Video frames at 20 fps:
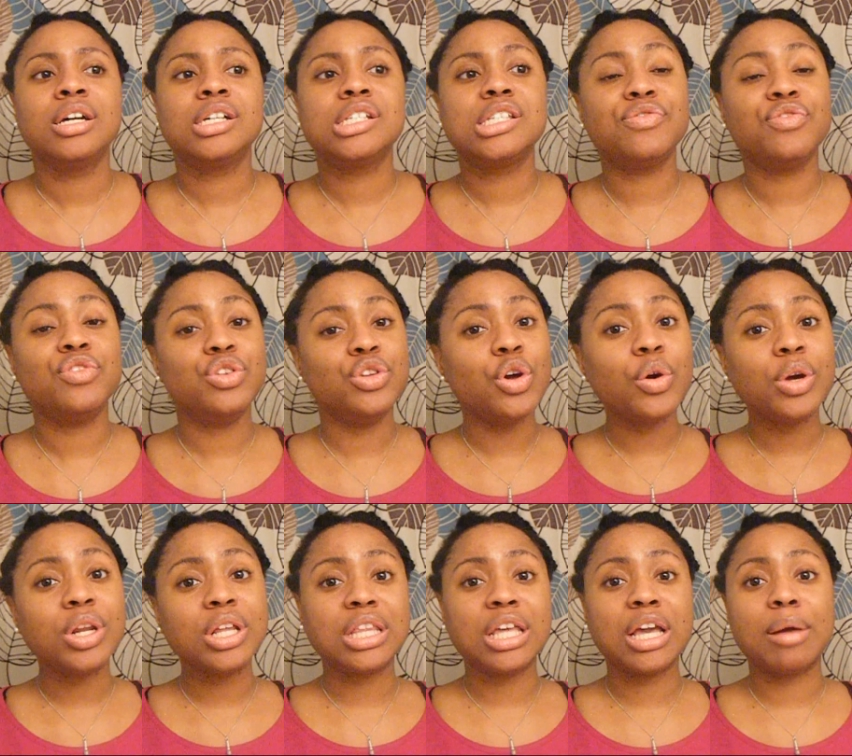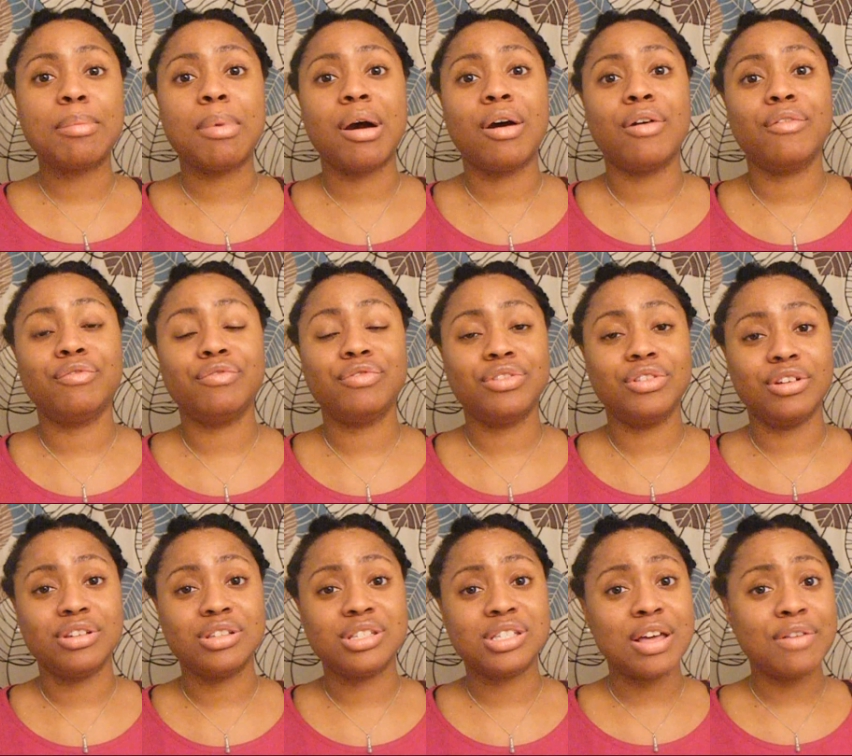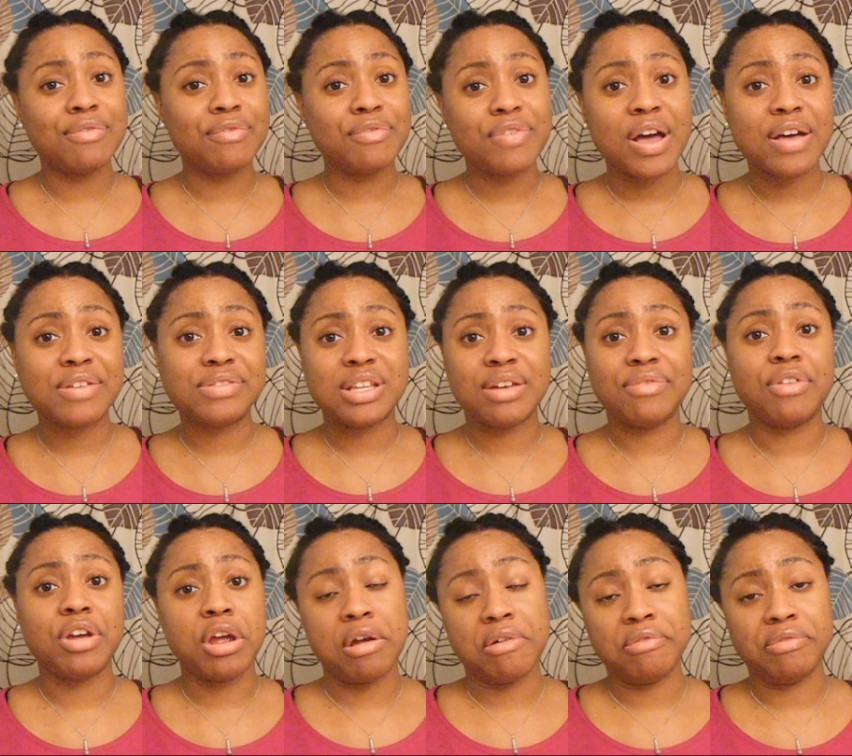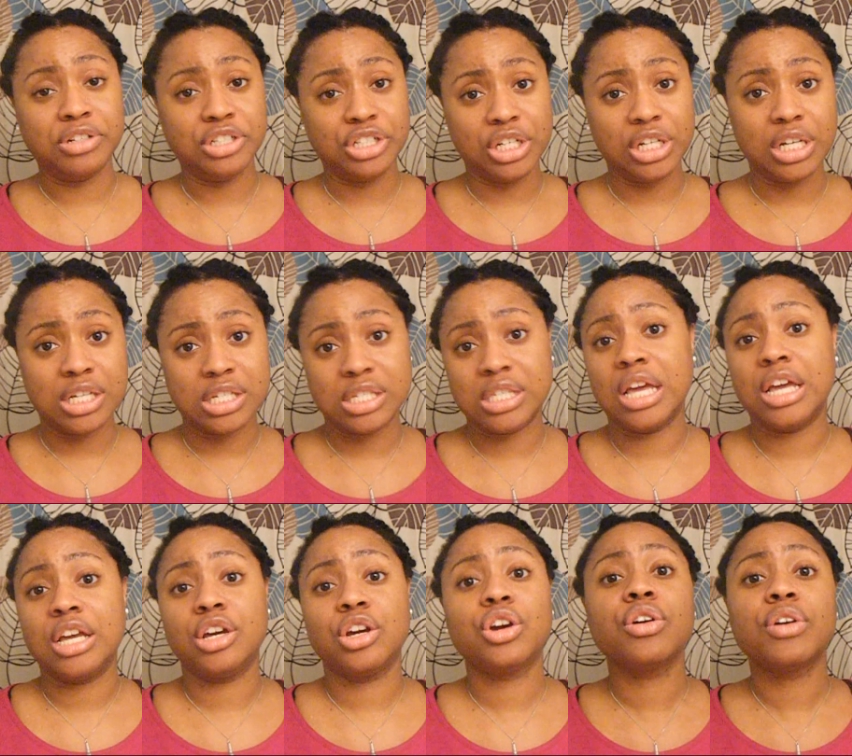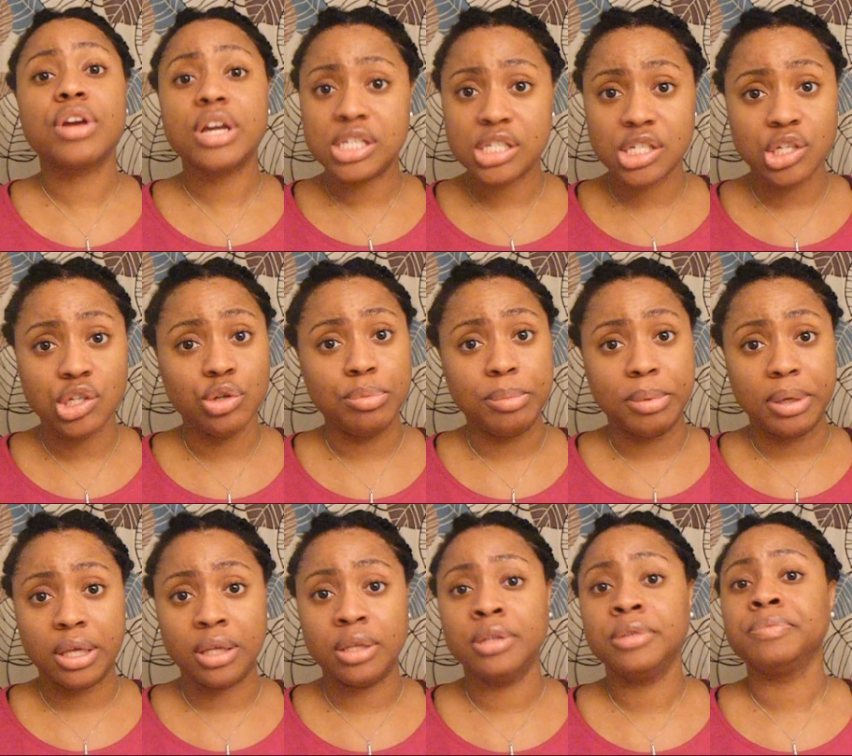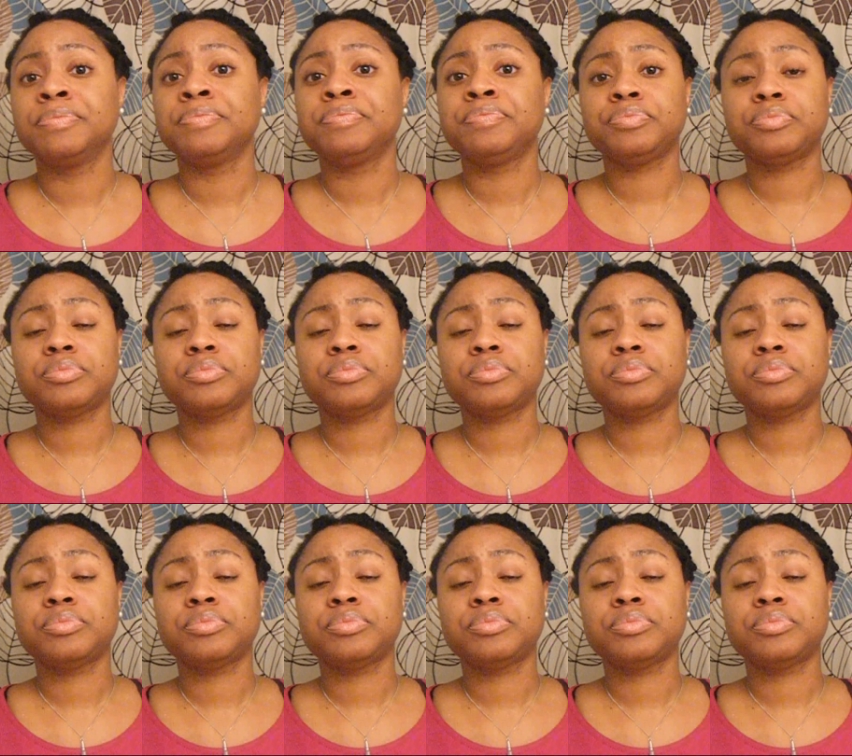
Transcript: Because if you know anything about the 757 area of Virginia, it's like crazy humid.